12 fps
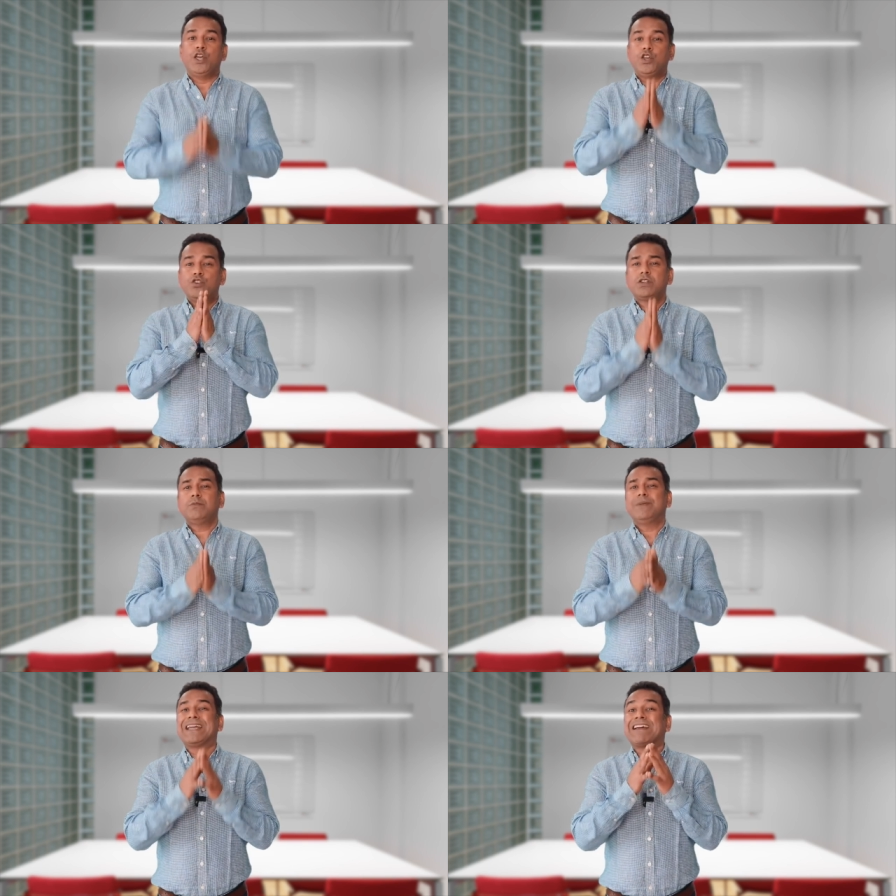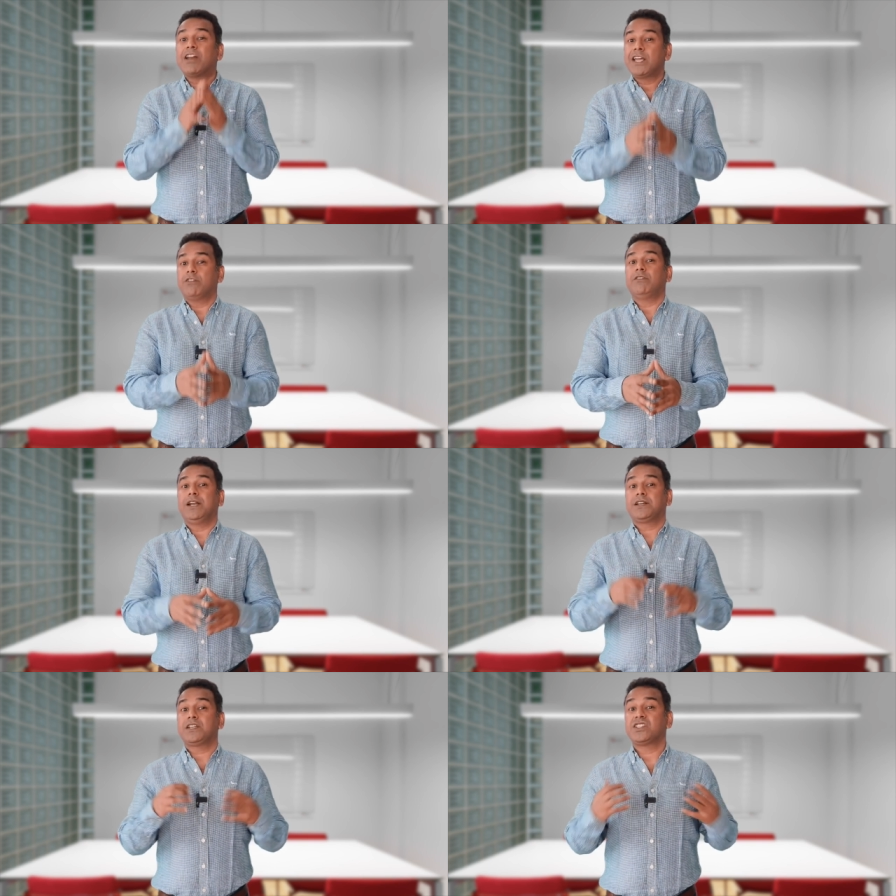You should be clear
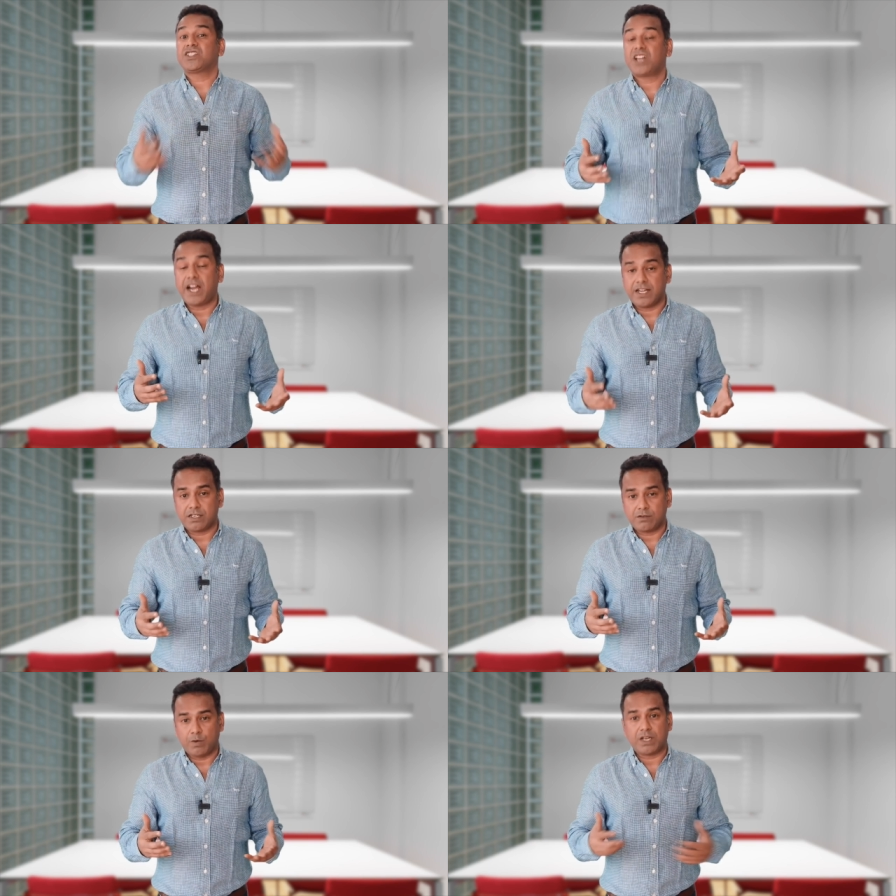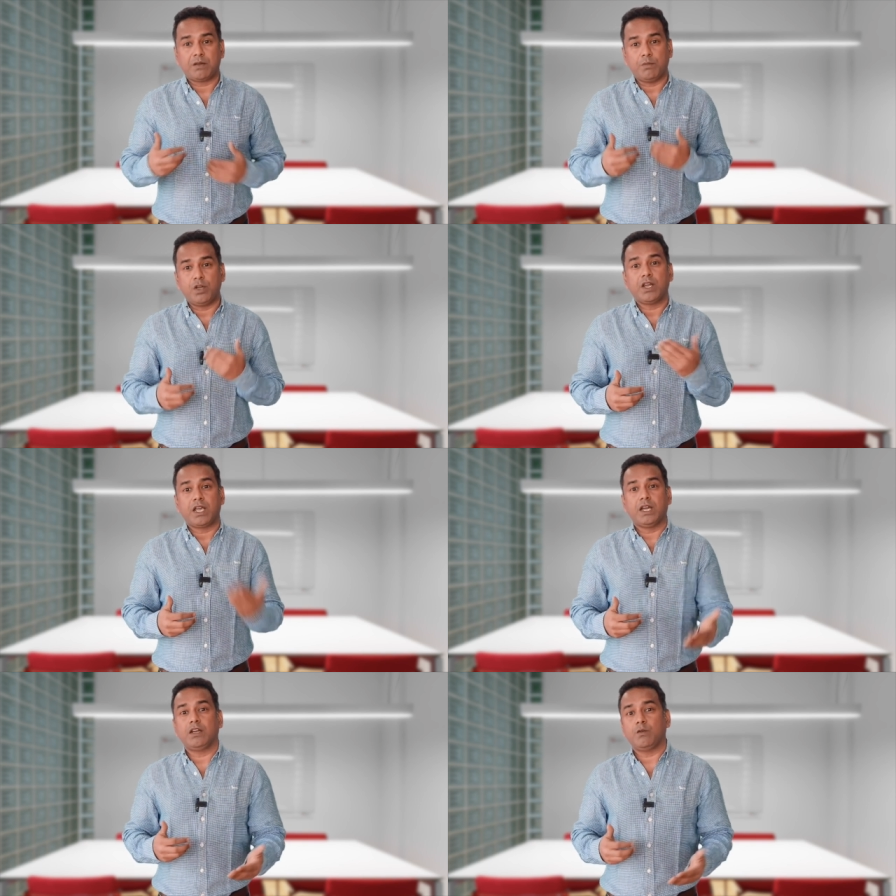and concise when
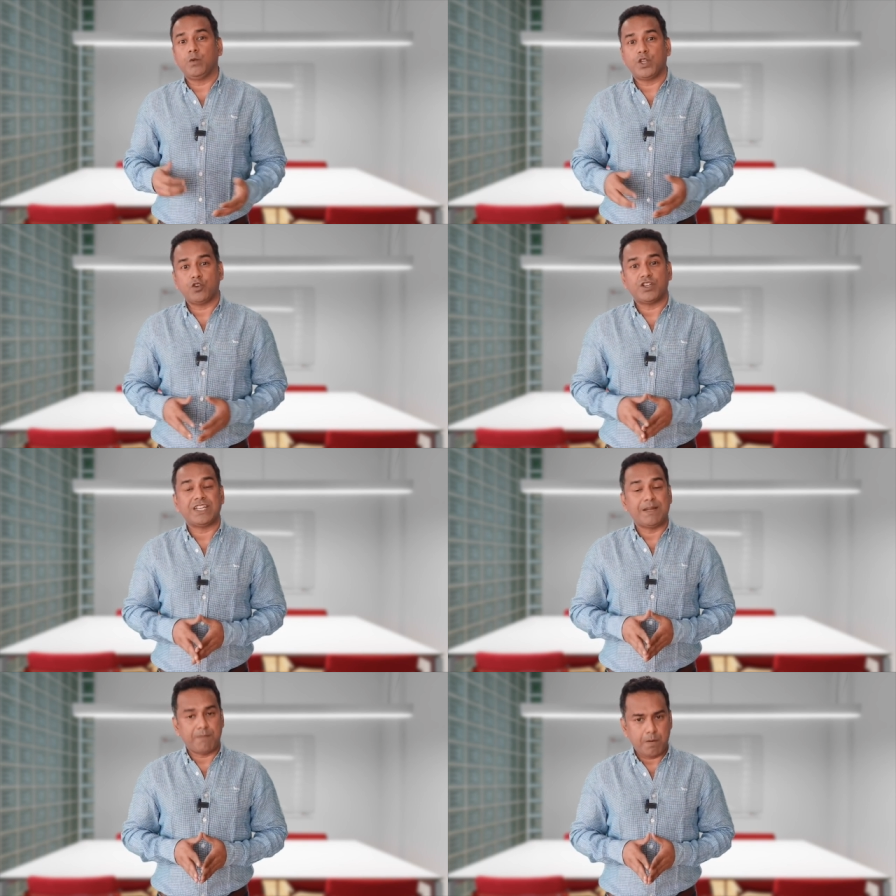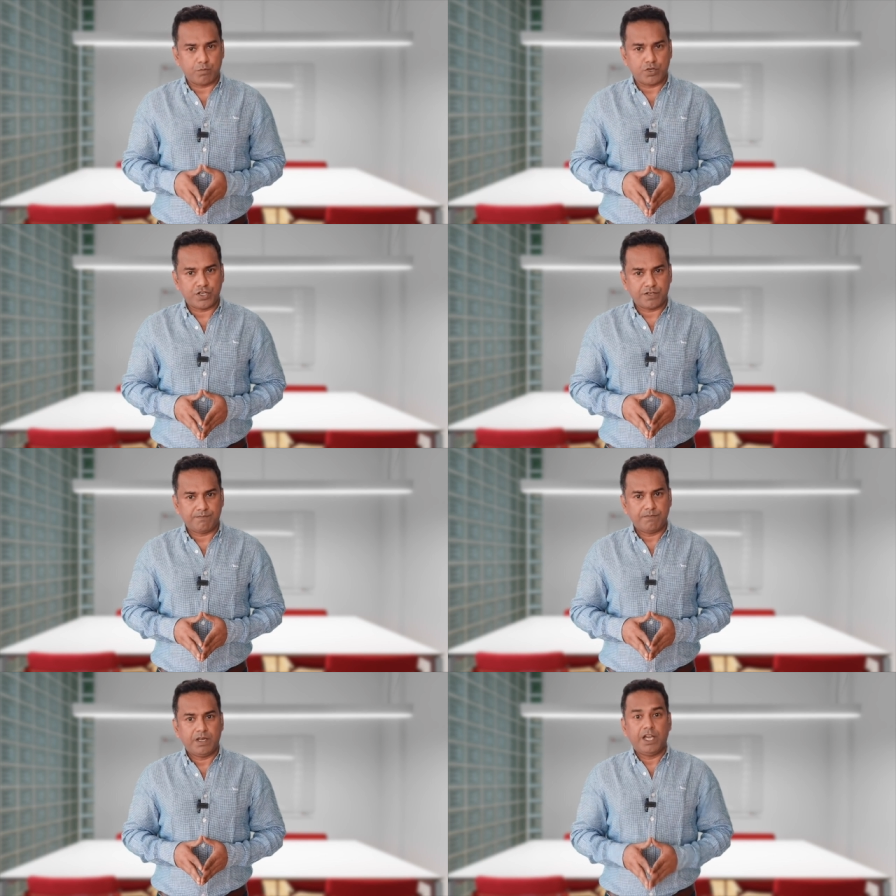communicating with your team members,